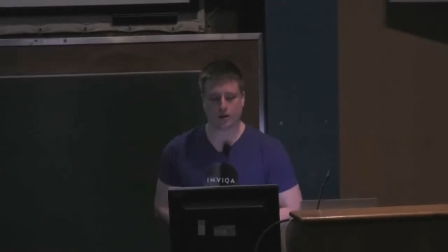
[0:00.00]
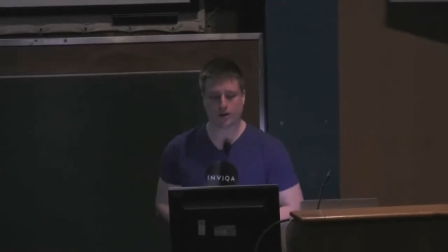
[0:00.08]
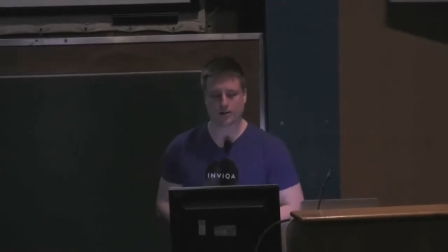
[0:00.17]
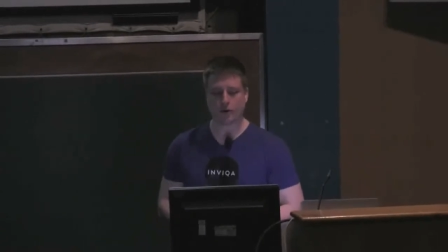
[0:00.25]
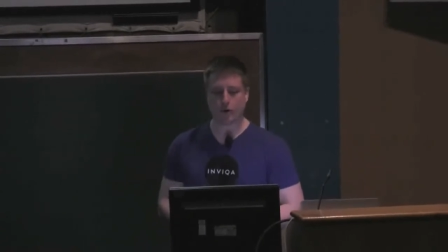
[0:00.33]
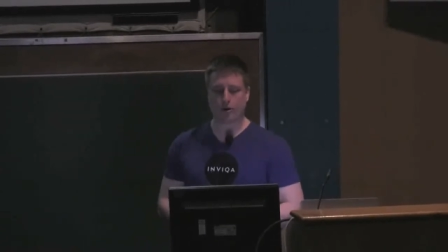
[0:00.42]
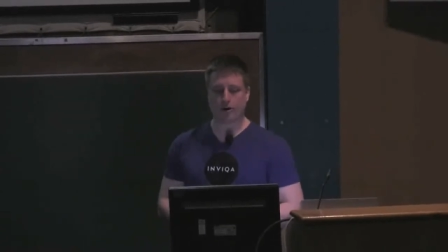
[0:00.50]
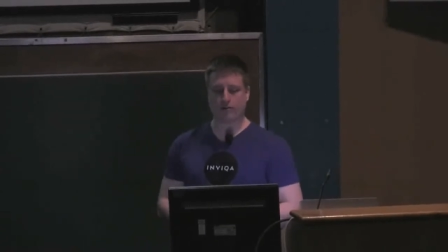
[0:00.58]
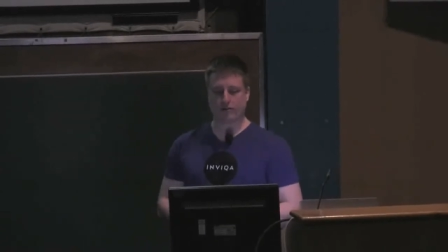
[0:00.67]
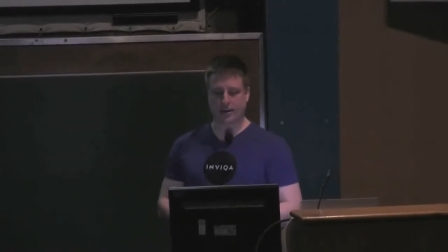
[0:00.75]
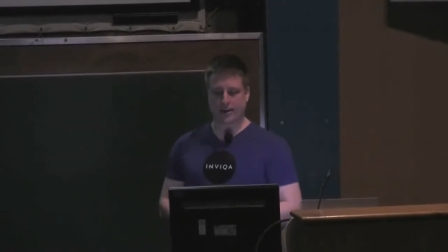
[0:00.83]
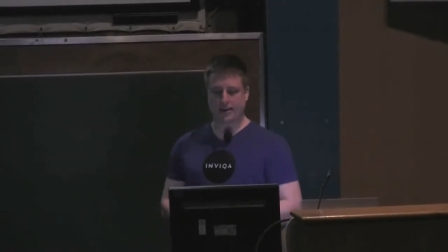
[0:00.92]
It's not part
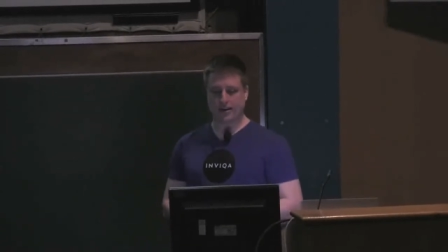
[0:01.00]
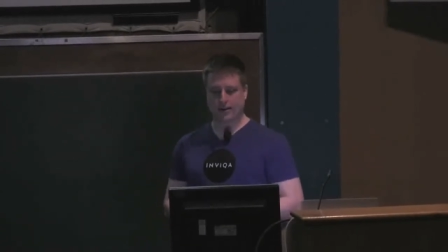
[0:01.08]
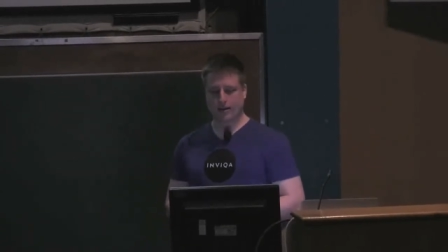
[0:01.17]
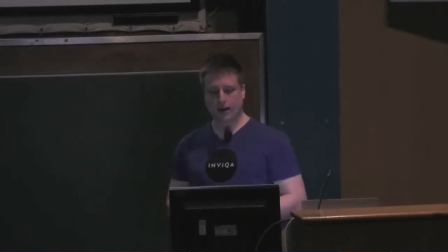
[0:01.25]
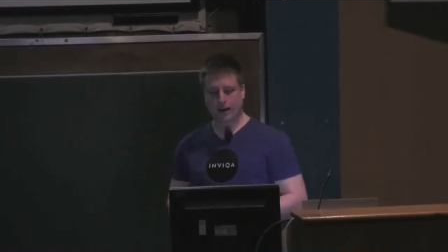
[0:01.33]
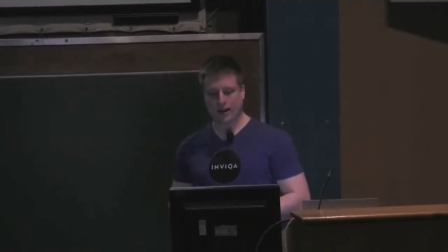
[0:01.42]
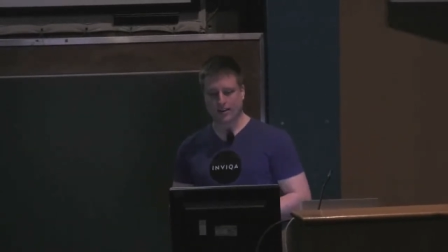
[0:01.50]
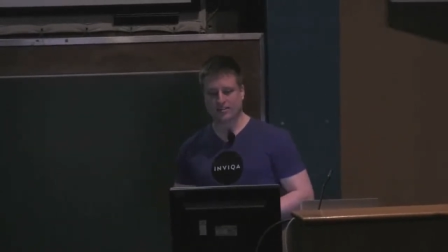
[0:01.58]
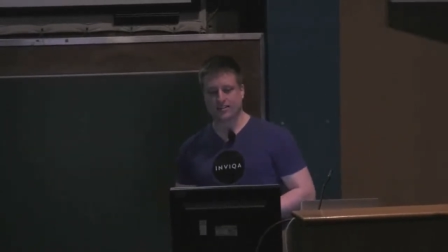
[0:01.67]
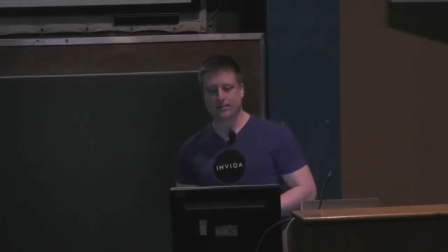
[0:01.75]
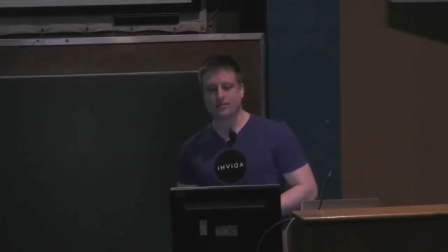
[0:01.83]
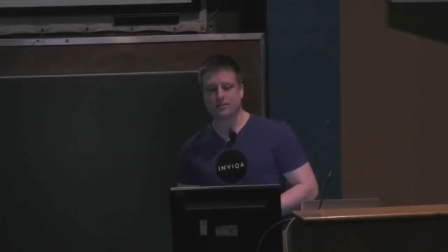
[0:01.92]
of the
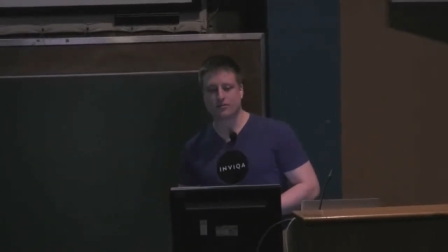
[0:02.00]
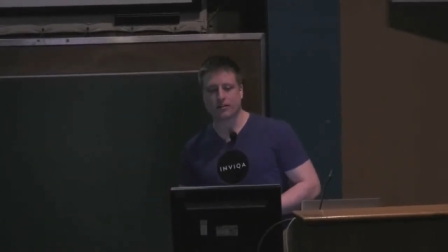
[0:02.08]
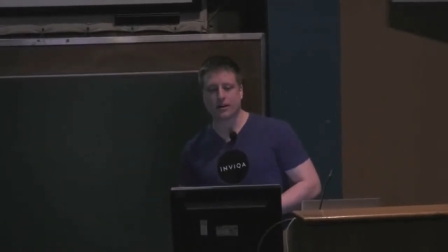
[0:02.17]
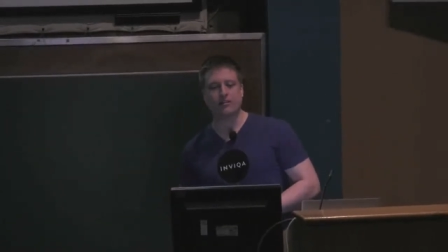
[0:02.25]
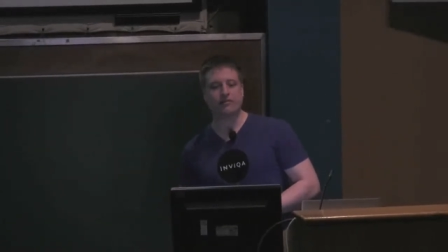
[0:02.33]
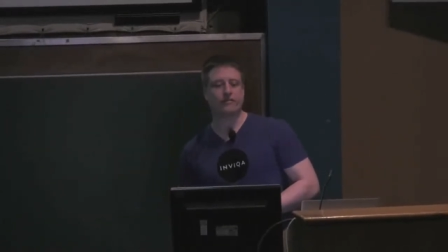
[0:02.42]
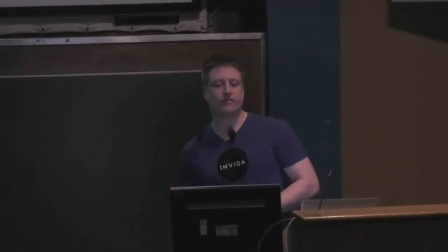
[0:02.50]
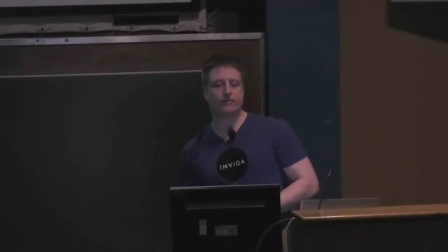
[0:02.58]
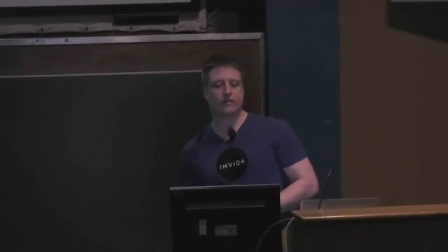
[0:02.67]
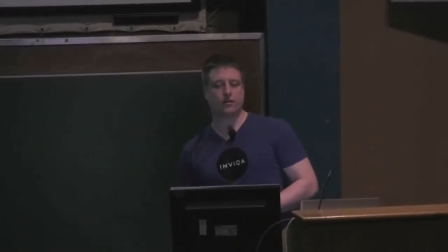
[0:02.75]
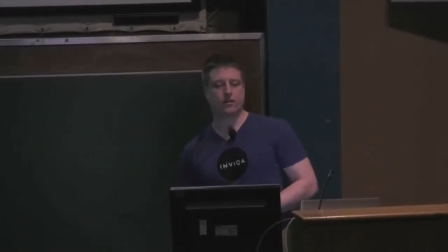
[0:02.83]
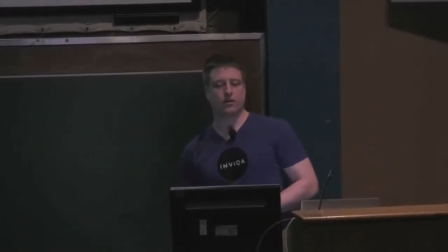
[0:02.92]
ancestry of
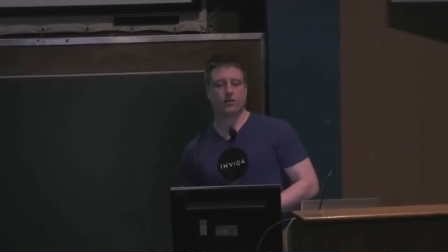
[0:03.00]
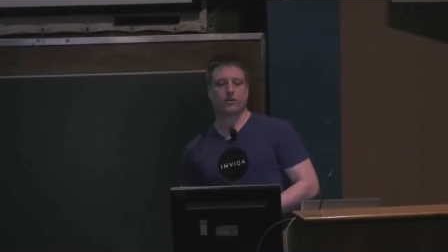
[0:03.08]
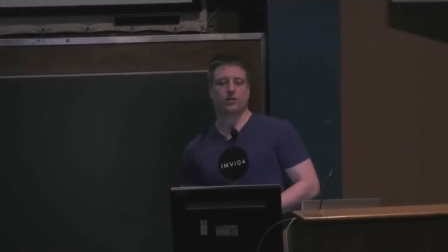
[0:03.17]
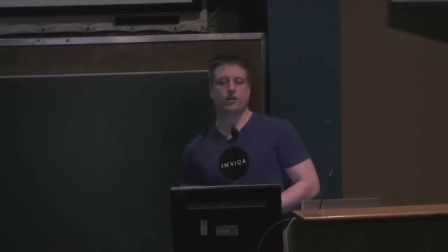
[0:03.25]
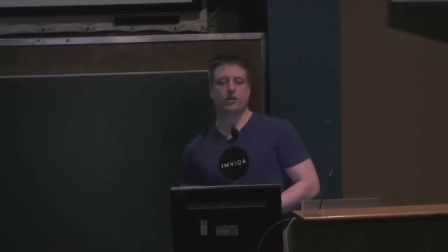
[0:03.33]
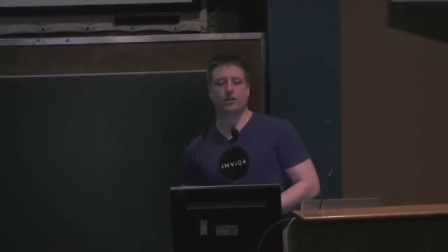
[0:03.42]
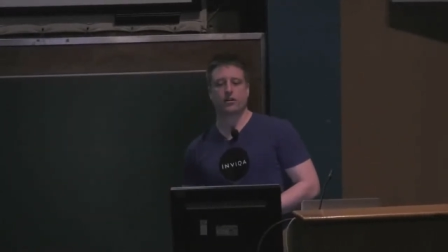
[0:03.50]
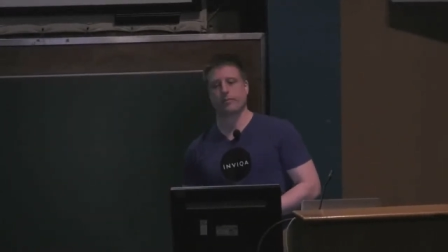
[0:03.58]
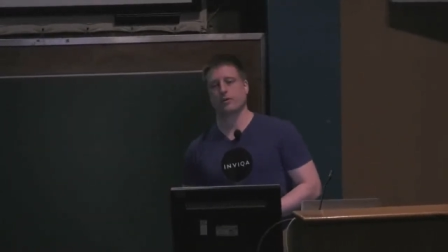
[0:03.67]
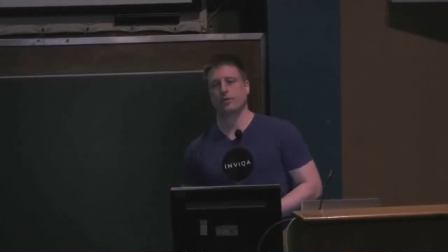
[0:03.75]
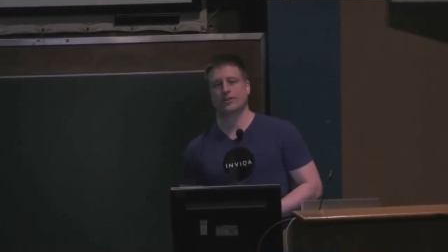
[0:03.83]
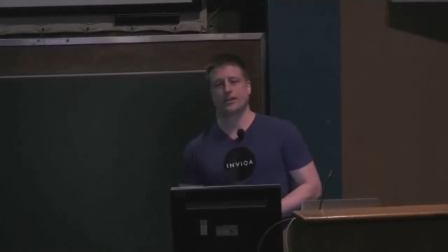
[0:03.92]
a
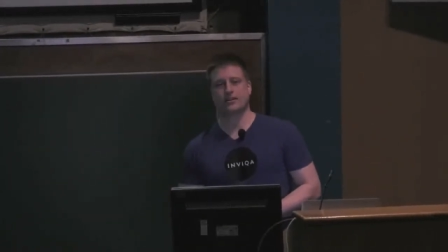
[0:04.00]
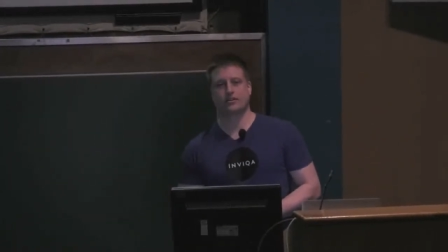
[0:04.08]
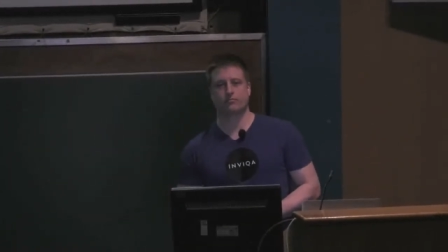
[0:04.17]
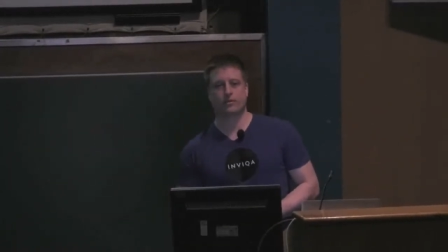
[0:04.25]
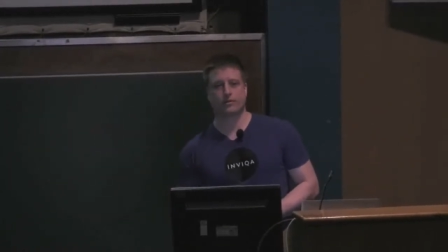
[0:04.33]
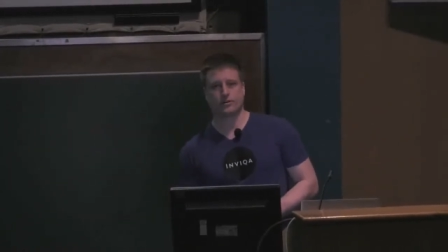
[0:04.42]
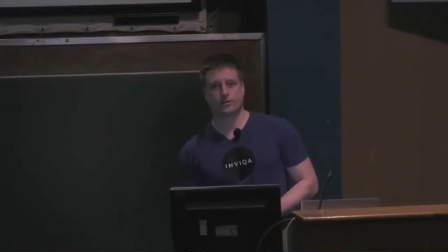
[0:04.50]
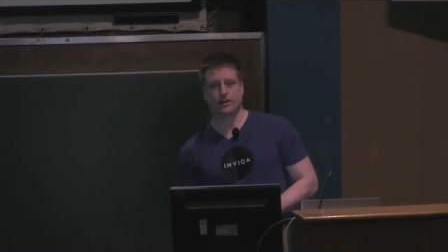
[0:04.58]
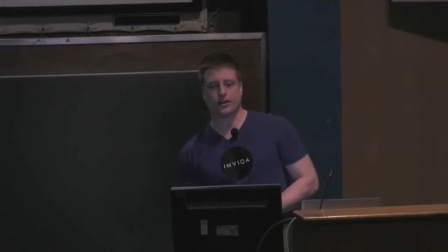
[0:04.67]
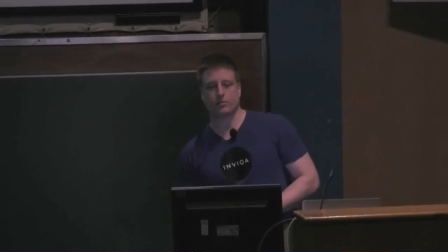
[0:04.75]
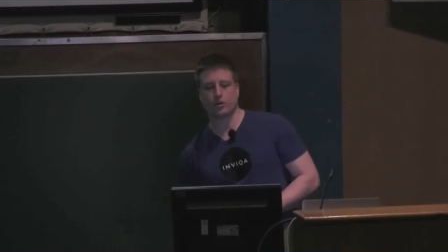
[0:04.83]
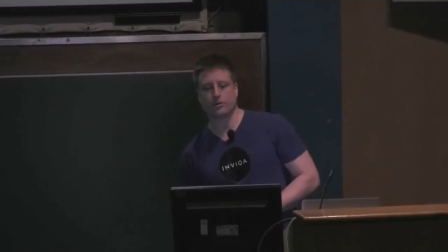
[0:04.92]
commit which has a branch
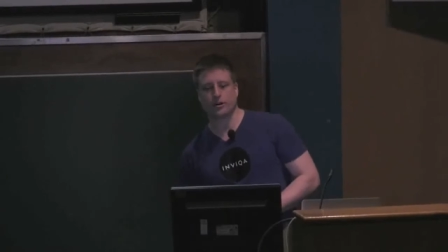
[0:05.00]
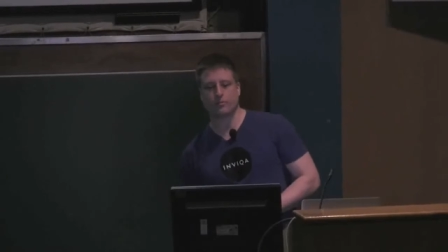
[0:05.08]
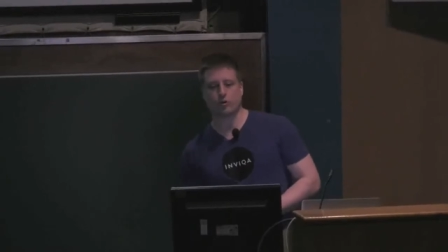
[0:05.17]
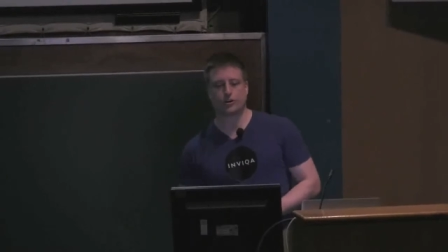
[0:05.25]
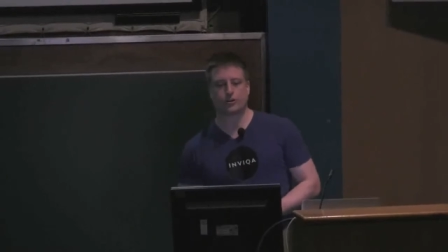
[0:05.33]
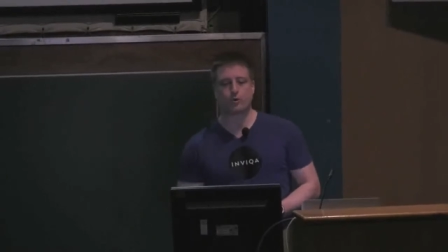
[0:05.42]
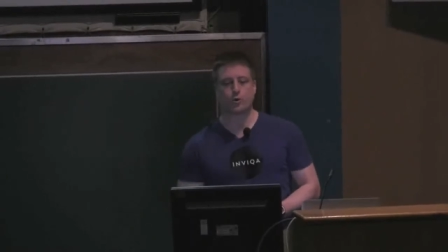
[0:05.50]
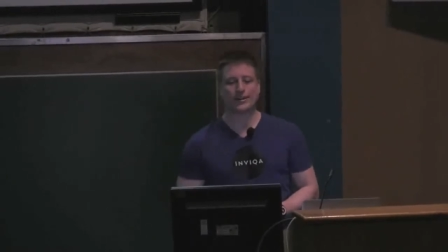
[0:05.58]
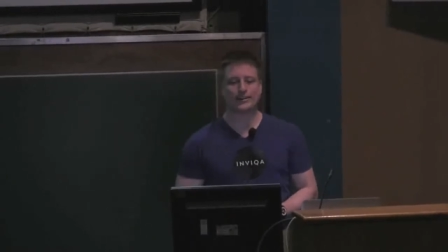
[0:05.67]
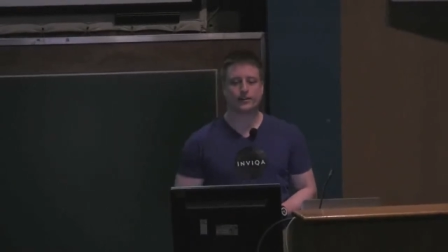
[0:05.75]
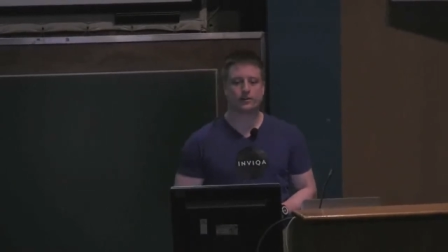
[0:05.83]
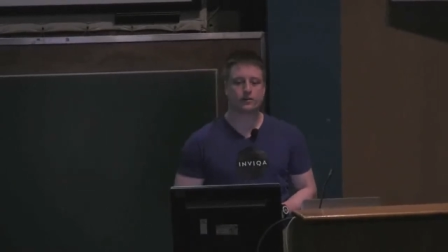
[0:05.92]
label on it, a branch
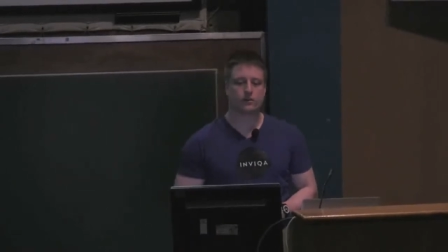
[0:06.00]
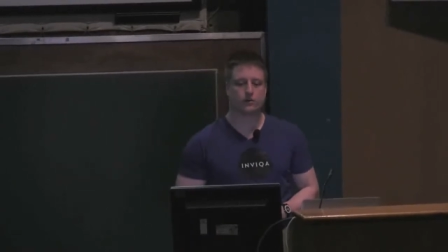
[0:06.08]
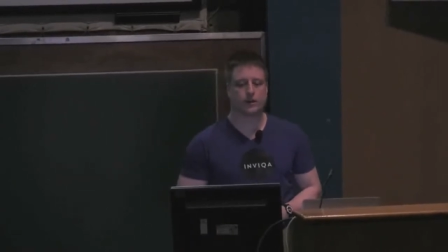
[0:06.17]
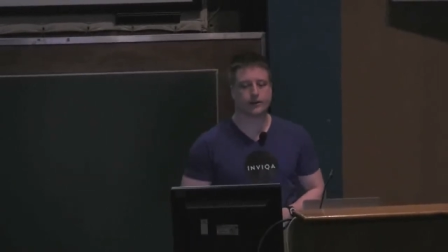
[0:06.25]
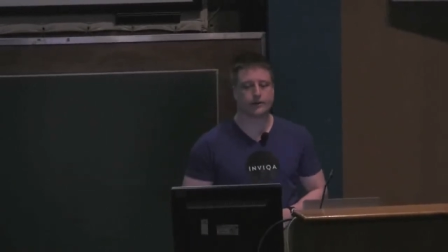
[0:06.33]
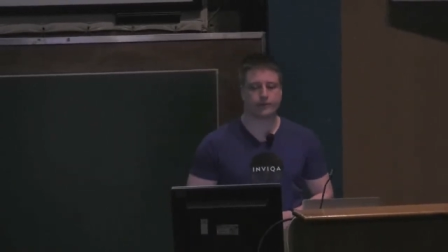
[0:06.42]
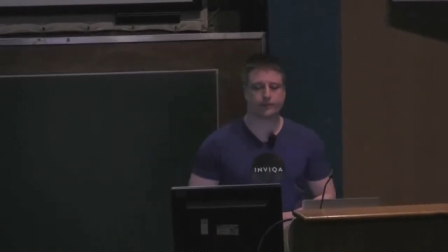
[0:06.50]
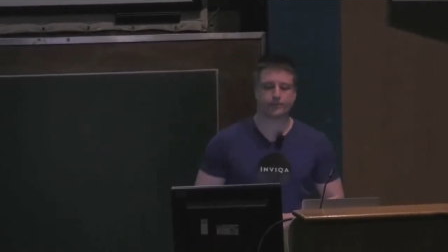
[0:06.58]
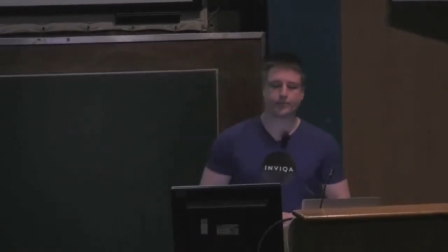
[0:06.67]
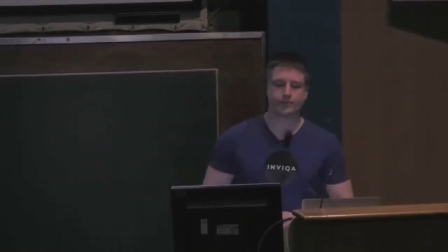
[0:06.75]
pointer on it.